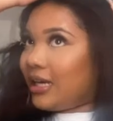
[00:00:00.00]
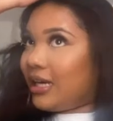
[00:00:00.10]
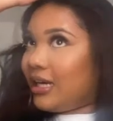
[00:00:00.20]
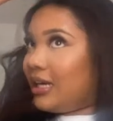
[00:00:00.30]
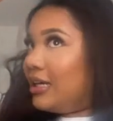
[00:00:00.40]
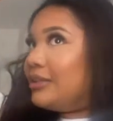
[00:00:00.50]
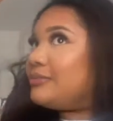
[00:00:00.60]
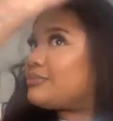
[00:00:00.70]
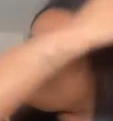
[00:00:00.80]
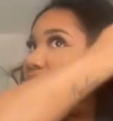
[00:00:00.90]

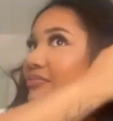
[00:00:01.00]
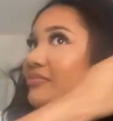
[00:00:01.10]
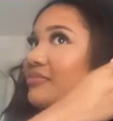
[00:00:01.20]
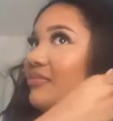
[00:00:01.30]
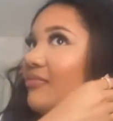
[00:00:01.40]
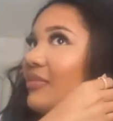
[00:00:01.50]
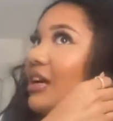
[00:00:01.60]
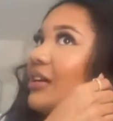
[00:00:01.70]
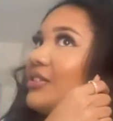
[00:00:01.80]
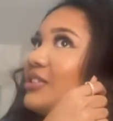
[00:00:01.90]
And
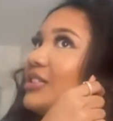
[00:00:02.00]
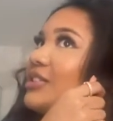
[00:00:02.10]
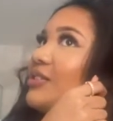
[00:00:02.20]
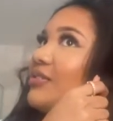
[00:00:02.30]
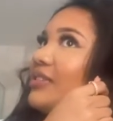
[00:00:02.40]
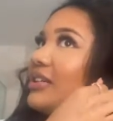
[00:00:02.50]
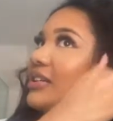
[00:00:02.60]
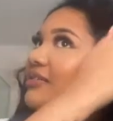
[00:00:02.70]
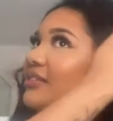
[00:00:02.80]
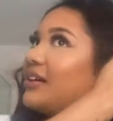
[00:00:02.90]
it was just too
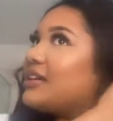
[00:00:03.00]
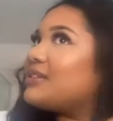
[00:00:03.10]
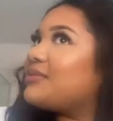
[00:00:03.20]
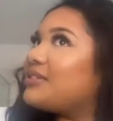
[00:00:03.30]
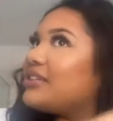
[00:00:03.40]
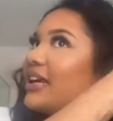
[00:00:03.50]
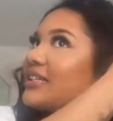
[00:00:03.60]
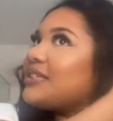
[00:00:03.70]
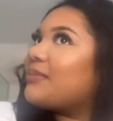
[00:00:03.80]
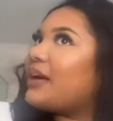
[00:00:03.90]
funny for us. We were
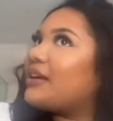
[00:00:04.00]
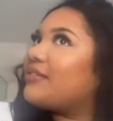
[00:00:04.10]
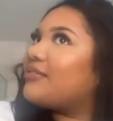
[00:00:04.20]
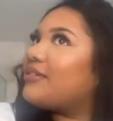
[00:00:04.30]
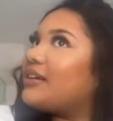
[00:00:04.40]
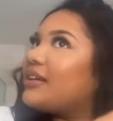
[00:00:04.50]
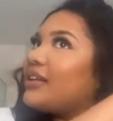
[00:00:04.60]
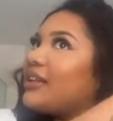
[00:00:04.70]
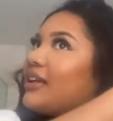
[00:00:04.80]
texting back and forth.